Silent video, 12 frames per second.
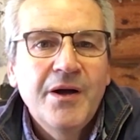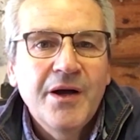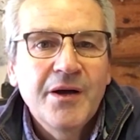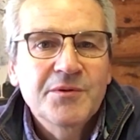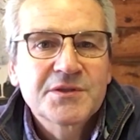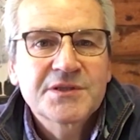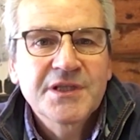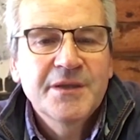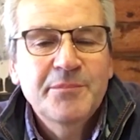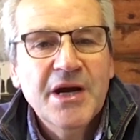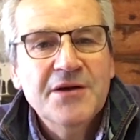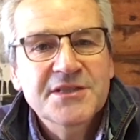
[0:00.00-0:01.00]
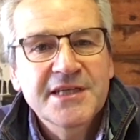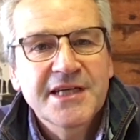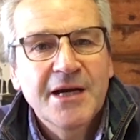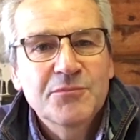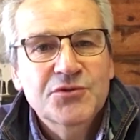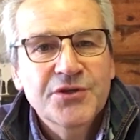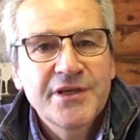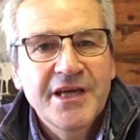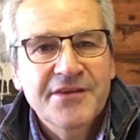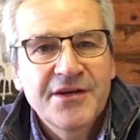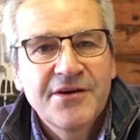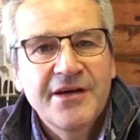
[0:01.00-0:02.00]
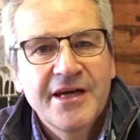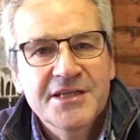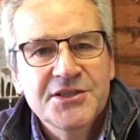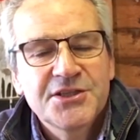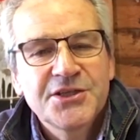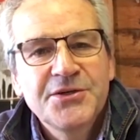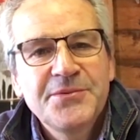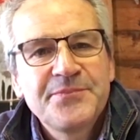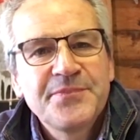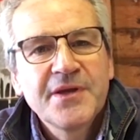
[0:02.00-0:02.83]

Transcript: I was browsing Gumtree the other night, as you do,